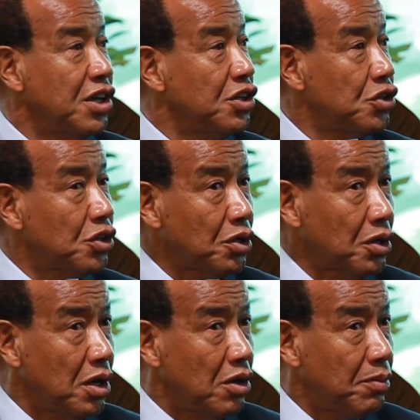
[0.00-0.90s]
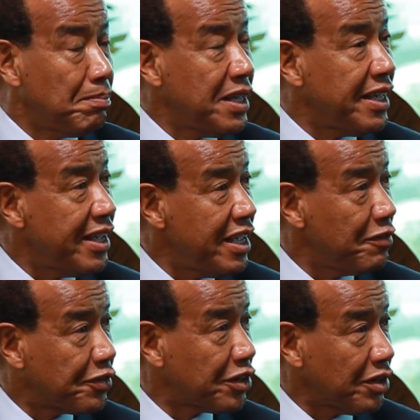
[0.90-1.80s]
your
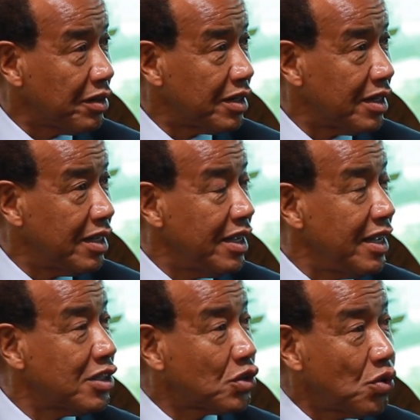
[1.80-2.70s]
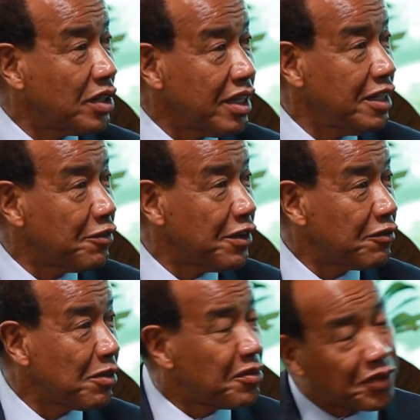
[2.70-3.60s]
behavior is totally
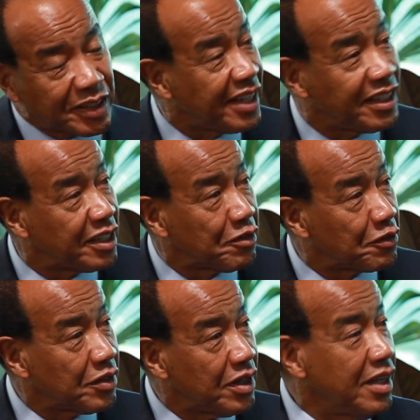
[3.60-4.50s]
different from if you're tentative.